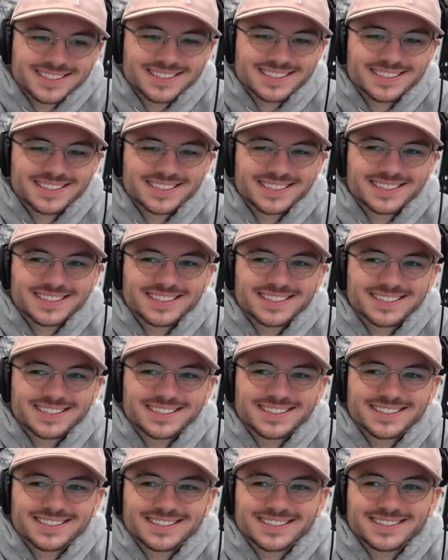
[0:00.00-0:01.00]

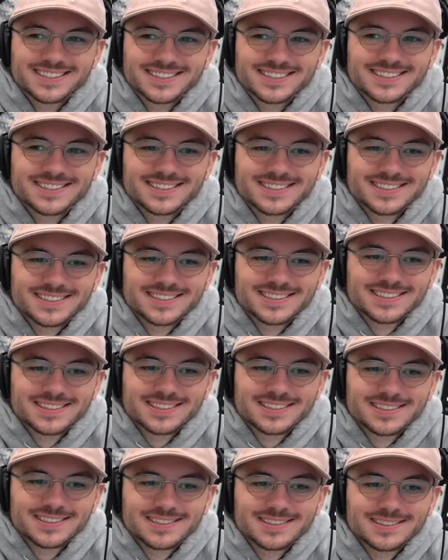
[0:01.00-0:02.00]

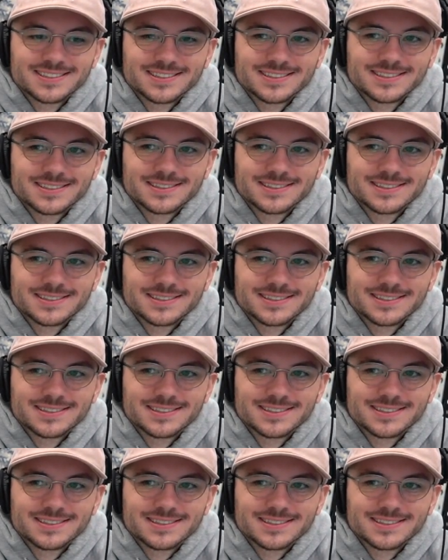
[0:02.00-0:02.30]
[no speech]